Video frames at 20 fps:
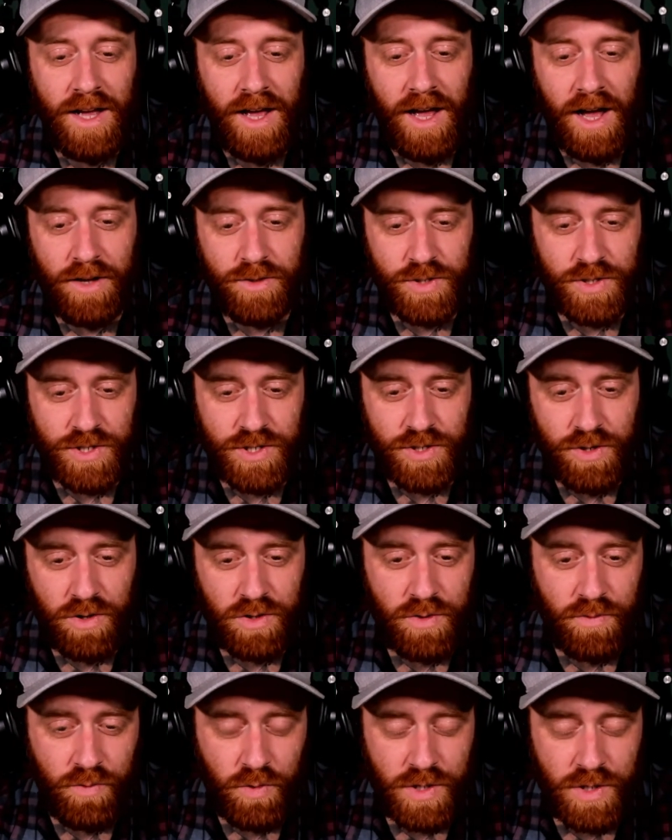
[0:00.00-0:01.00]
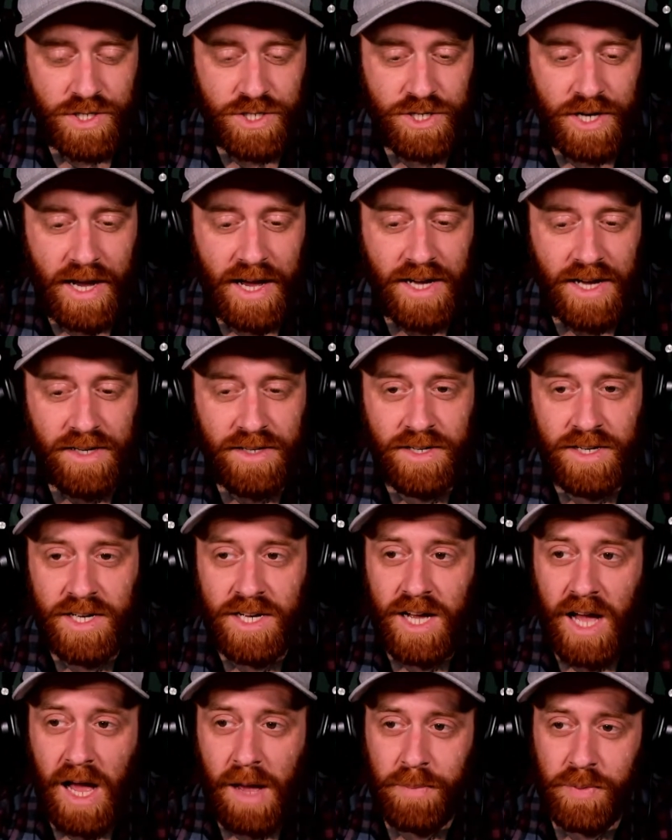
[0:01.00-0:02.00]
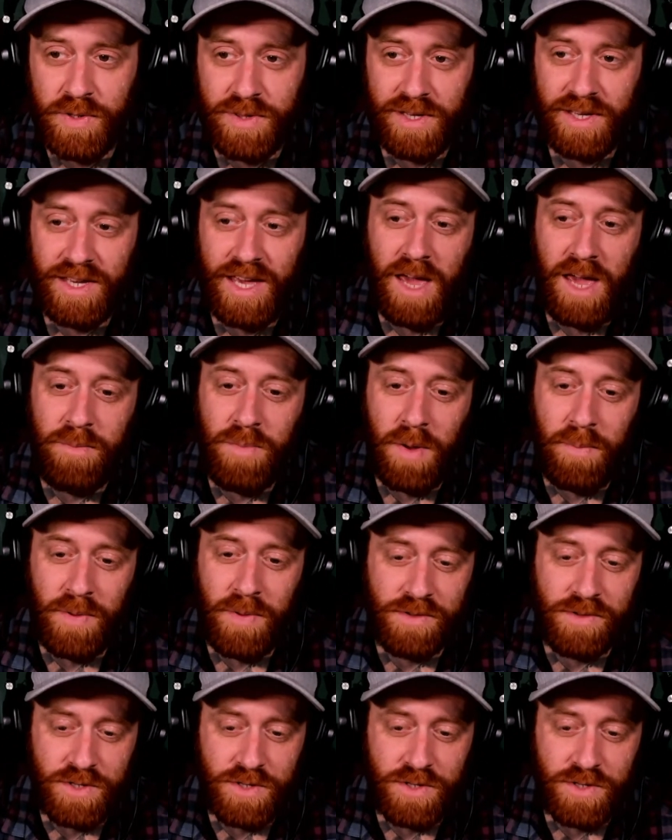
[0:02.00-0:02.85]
I'll just start the voice chat. I put the game up on